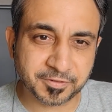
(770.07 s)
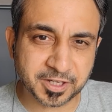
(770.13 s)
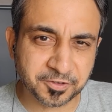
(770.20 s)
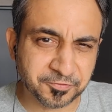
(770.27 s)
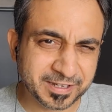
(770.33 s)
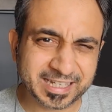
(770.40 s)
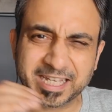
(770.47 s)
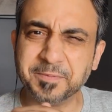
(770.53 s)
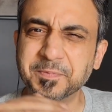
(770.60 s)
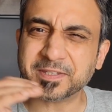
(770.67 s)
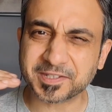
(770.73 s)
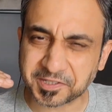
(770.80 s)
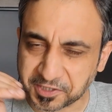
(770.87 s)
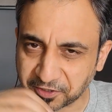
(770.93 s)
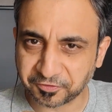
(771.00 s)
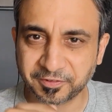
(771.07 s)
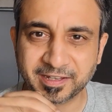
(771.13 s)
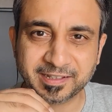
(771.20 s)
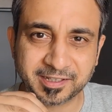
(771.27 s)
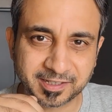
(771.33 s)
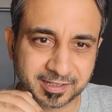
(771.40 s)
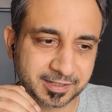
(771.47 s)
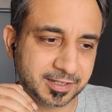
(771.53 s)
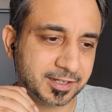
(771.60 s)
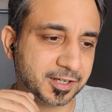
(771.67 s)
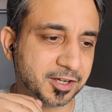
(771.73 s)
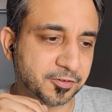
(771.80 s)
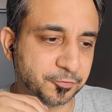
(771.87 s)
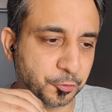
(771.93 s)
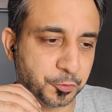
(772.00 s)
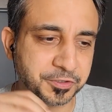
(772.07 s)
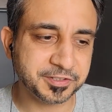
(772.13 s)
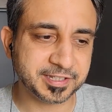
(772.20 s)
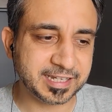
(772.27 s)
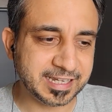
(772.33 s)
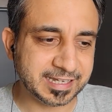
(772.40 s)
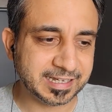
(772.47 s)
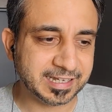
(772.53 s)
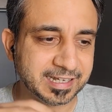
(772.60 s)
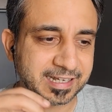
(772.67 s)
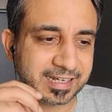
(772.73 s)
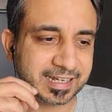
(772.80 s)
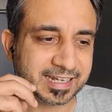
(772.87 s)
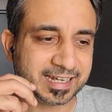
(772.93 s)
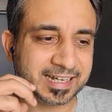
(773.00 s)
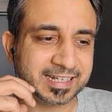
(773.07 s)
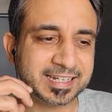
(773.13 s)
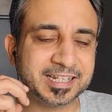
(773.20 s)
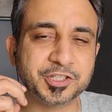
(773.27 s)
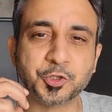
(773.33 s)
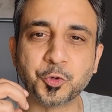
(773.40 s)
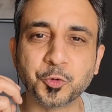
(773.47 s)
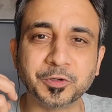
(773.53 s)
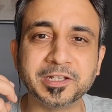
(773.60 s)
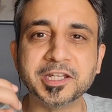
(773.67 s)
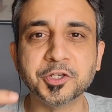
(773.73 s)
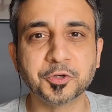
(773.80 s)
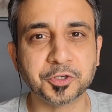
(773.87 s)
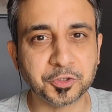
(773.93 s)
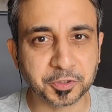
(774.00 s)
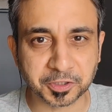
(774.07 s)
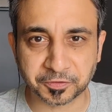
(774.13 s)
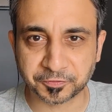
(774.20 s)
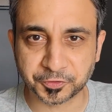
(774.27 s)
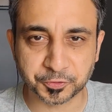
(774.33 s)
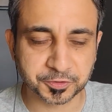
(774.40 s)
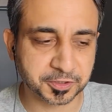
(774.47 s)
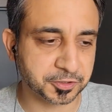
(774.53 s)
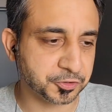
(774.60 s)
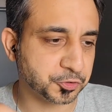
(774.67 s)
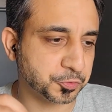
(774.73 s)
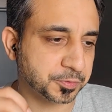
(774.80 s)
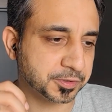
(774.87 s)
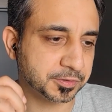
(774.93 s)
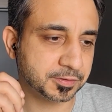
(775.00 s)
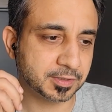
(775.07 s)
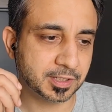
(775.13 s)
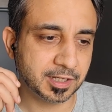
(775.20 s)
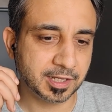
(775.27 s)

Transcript: If we keep stuffing phones in, it is only going to confuse consumers.